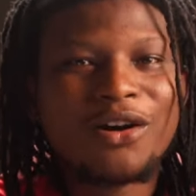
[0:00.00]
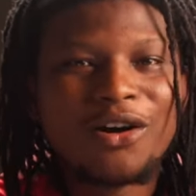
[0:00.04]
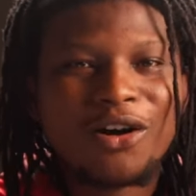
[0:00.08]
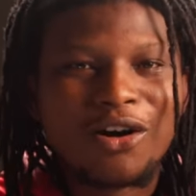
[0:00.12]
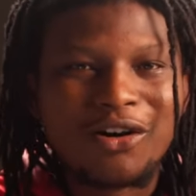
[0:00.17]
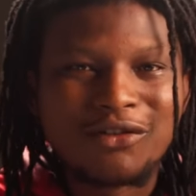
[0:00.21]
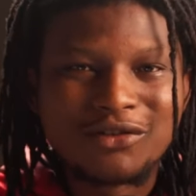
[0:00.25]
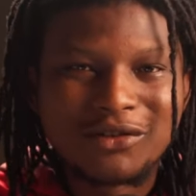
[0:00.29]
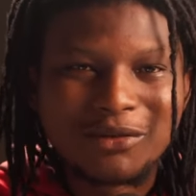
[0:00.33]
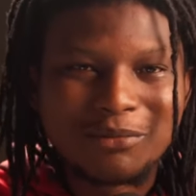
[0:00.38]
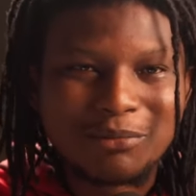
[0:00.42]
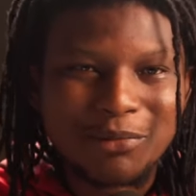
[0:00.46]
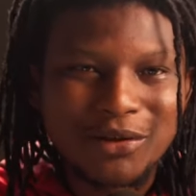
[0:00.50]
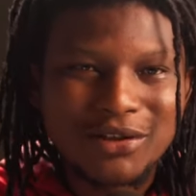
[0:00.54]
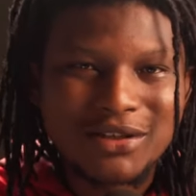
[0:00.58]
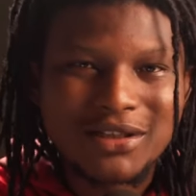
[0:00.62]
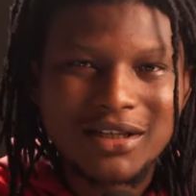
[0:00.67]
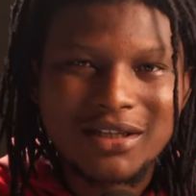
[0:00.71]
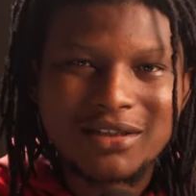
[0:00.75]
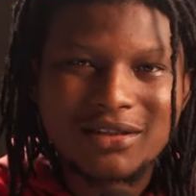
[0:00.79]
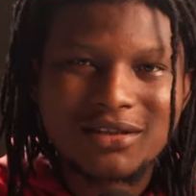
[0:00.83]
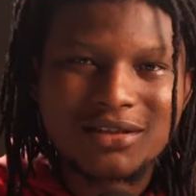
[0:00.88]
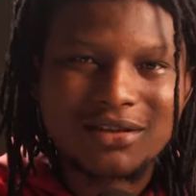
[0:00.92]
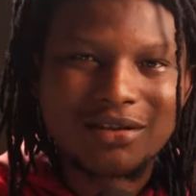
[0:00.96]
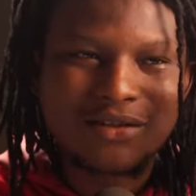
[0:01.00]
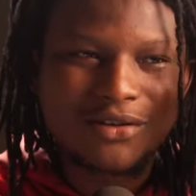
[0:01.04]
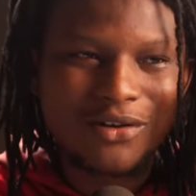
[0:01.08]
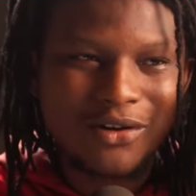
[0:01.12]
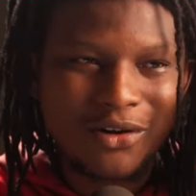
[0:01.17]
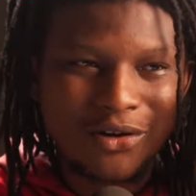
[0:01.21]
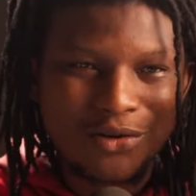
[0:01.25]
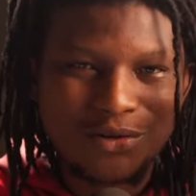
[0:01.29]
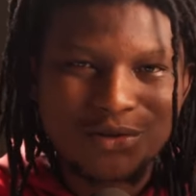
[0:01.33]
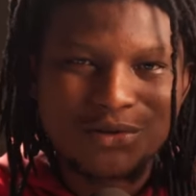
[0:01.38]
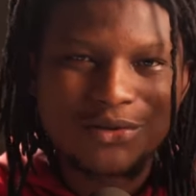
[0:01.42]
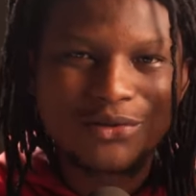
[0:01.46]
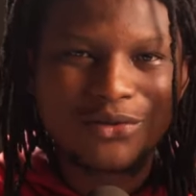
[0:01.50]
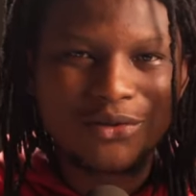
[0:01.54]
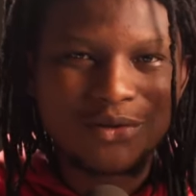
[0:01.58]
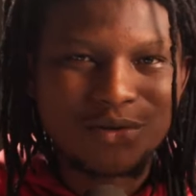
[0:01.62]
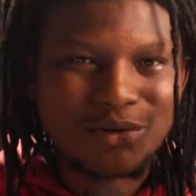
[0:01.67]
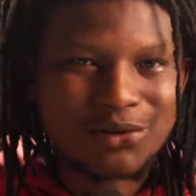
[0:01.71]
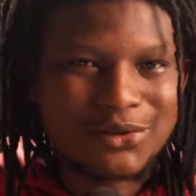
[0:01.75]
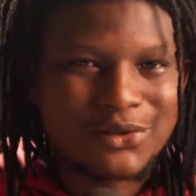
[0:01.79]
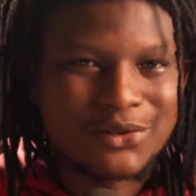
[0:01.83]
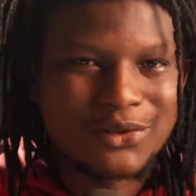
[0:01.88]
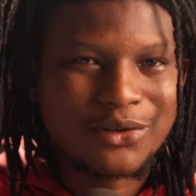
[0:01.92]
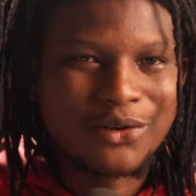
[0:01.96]
of the budget also
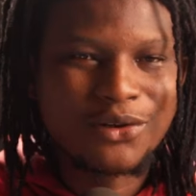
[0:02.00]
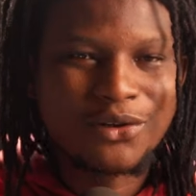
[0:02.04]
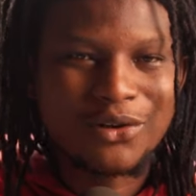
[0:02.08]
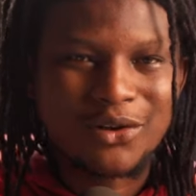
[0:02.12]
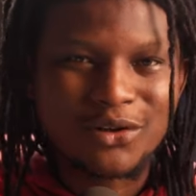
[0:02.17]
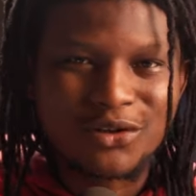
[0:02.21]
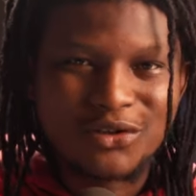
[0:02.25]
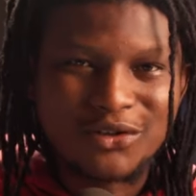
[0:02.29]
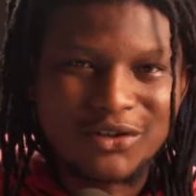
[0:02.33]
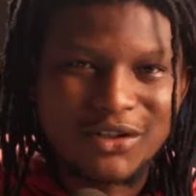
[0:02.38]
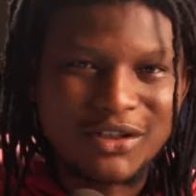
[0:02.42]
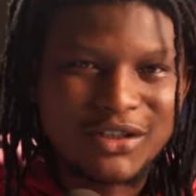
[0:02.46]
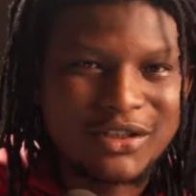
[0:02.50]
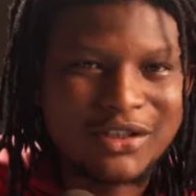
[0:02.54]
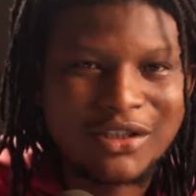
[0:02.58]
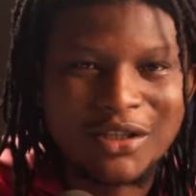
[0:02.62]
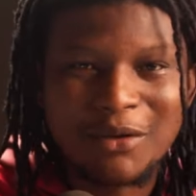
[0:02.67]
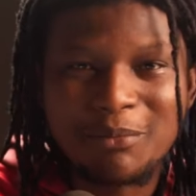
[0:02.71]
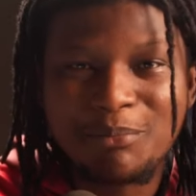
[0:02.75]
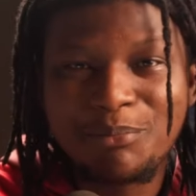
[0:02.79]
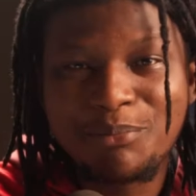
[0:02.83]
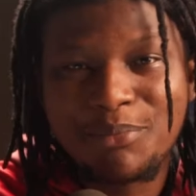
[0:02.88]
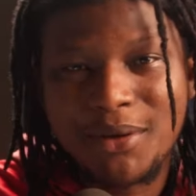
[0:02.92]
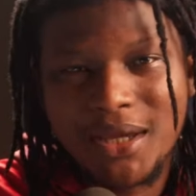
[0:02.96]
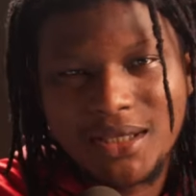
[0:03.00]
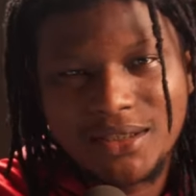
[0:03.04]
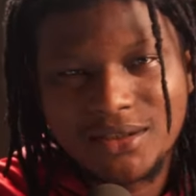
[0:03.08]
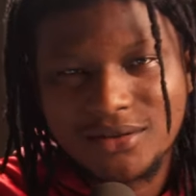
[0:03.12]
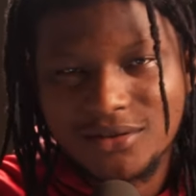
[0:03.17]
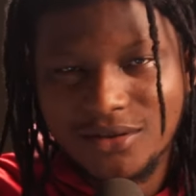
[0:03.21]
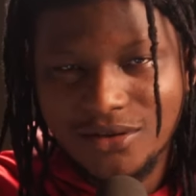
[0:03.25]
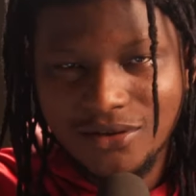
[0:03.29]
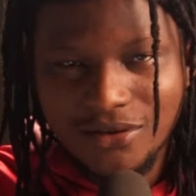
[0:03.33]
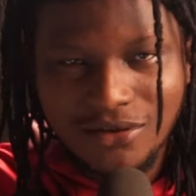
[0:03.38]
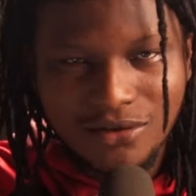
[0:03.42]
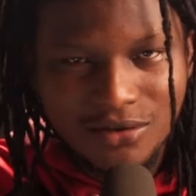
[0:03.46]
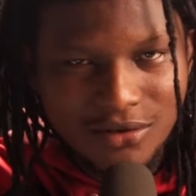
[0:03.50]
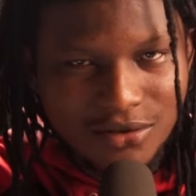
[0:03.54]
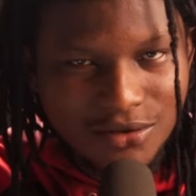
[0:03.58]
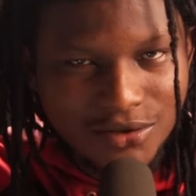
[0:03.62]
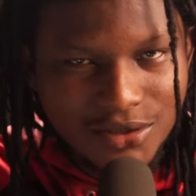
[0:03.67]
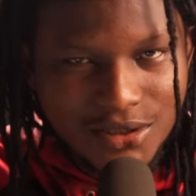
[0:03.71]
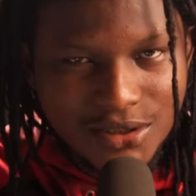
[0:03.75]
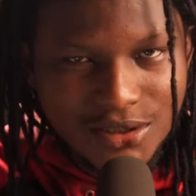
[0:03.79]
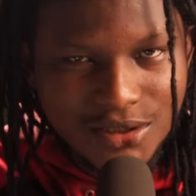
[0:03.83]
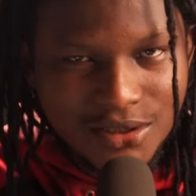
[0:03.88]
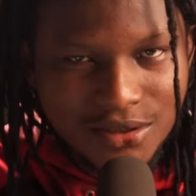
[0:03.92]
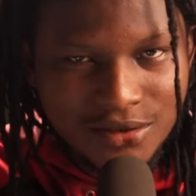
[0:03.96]
goes to color grading, depending on the color
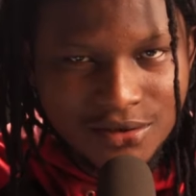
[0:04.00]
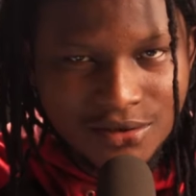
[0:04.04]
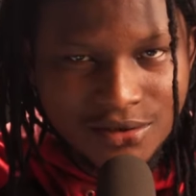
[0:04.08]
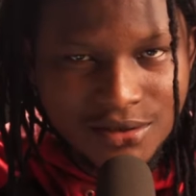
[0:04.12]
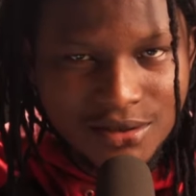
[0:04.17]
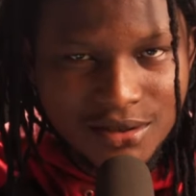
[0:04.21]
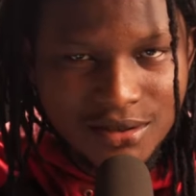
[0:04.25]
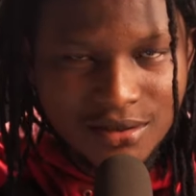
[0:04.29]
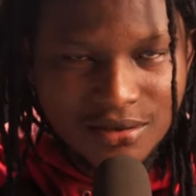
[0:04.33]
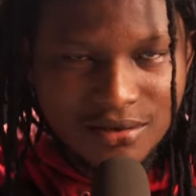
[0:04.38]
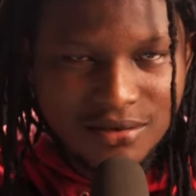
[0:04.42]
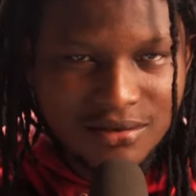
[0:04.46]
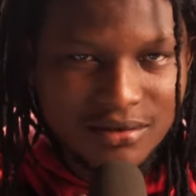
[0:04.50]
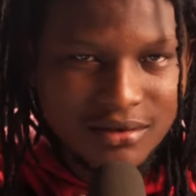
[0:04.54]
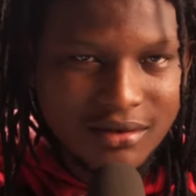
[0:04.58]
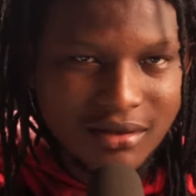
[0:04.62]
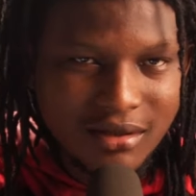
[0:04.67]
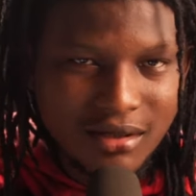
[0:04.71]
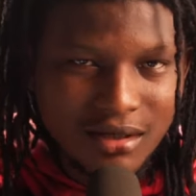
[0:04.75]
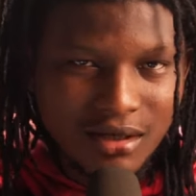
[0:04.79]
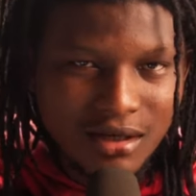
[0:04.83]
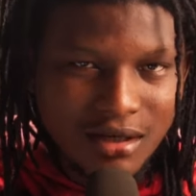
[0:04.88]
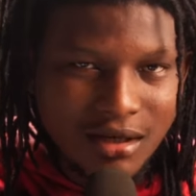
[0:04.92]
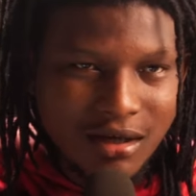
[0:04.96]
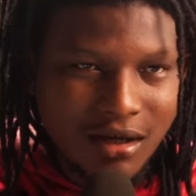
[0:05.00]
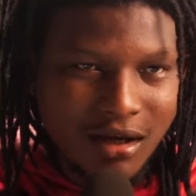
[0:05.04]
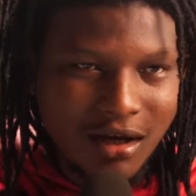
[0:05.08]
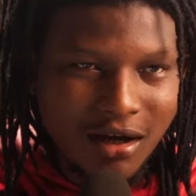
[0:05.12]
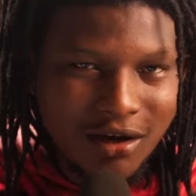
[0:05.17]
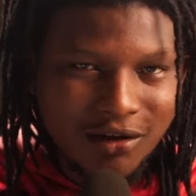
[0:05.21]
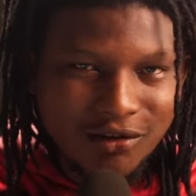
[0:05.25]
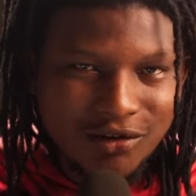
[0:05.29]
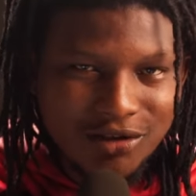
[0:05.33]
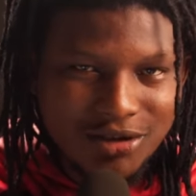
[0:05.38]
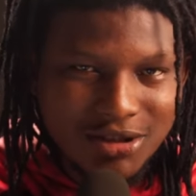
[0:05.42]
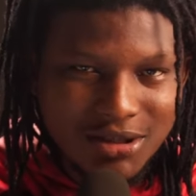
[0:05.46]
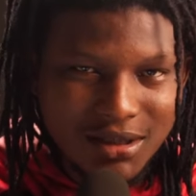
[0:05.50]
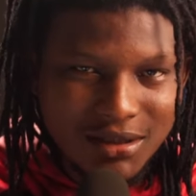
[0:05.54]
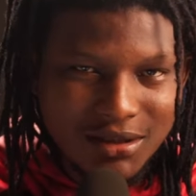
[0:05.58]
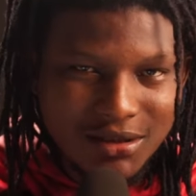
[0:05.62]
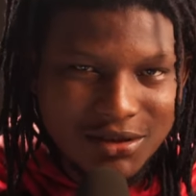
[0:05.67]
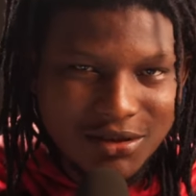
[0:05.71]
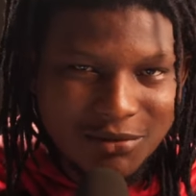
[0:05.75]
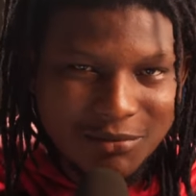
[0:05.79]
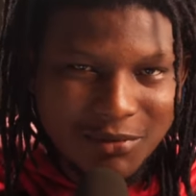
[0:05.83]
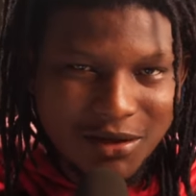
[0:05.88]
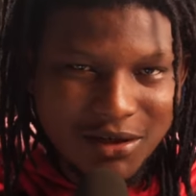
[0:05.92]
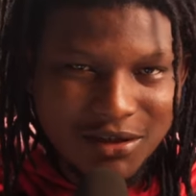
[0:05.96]
ratio you're using. I always say
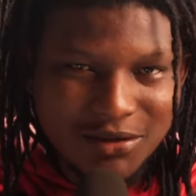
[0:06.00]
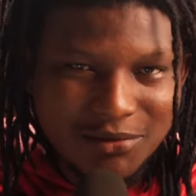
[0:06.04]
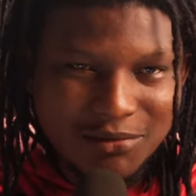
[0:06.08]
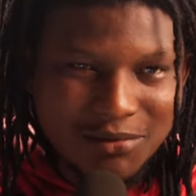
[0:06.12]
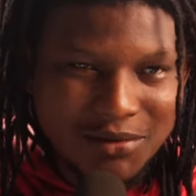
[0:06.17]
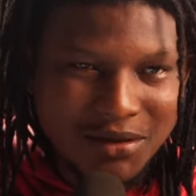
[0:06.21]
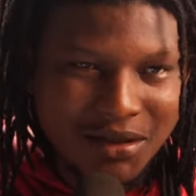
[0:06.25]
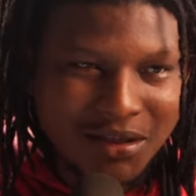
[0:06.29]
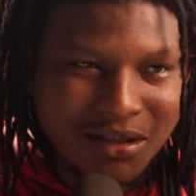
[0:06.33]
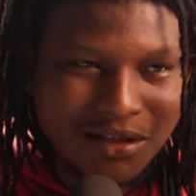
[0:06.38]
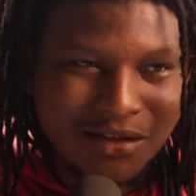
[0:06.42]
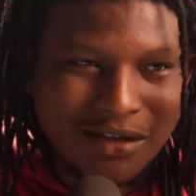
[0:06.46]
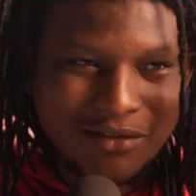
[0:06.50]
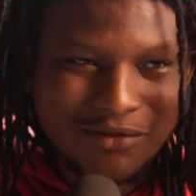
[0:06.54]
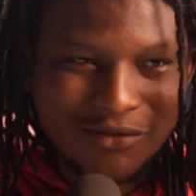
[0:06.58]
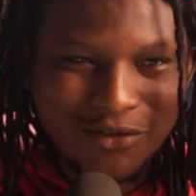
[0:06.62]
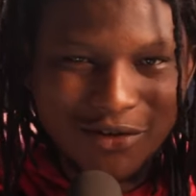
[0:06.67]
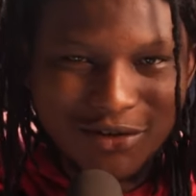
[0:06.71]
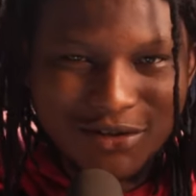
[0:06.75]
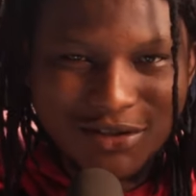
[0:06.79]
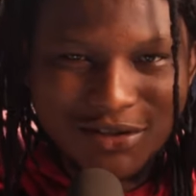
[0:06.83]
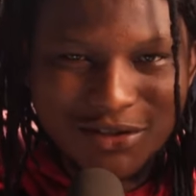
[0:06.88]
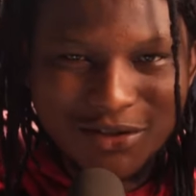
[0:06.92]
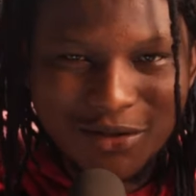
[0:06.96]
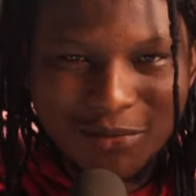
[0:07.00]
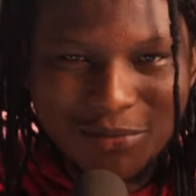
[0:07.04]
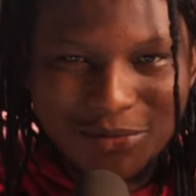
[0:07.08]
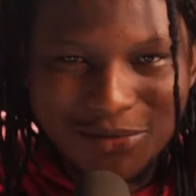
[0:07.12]
this on my YouTube channel. I've gotten up